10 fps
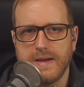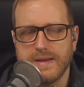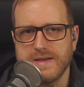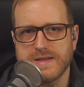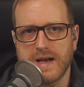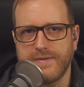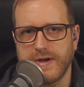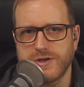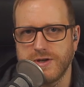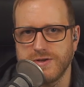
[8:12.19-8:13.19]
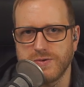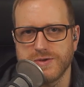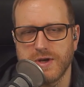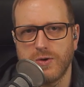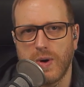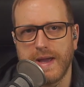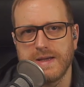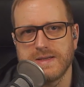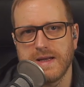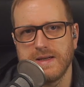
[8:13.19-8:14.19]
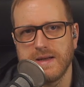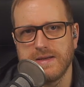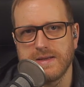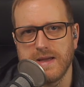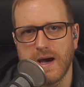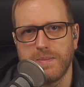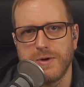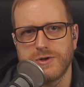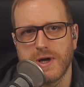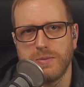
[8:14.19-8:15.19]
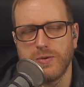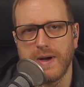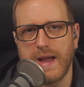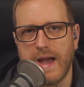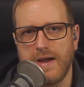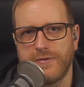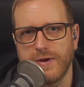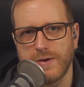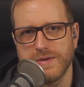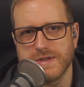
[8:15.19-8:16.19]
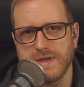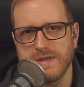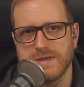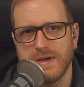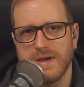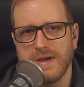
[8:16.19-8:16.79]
This elevation is also quite extended into the upper treble and air frequencies,